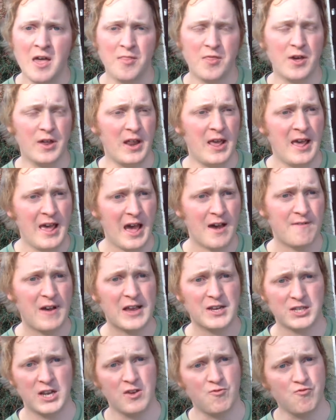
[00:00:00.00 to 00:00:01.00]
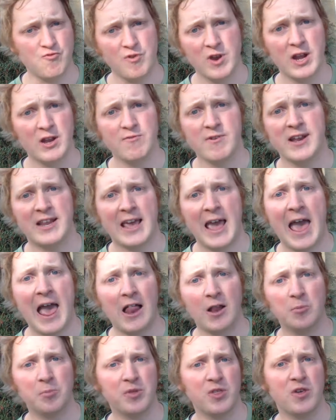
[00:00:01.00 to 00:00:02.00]
that have actually really, really
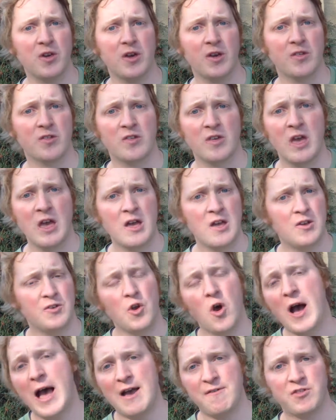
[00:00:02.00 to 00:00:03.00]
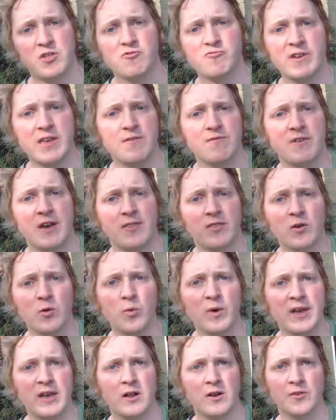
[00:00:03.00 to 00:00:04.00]
helped us not have to reinvent the
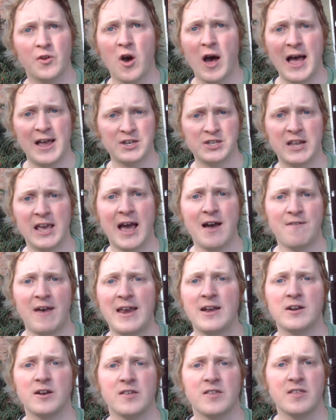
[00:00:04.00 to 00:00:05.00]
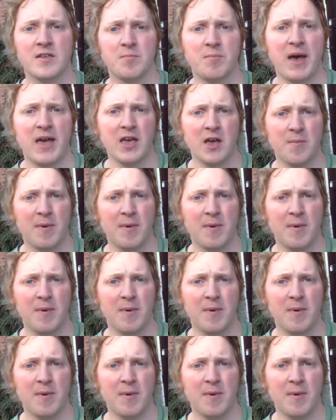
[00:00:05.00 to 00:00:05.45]
wheel, not actually have endless debate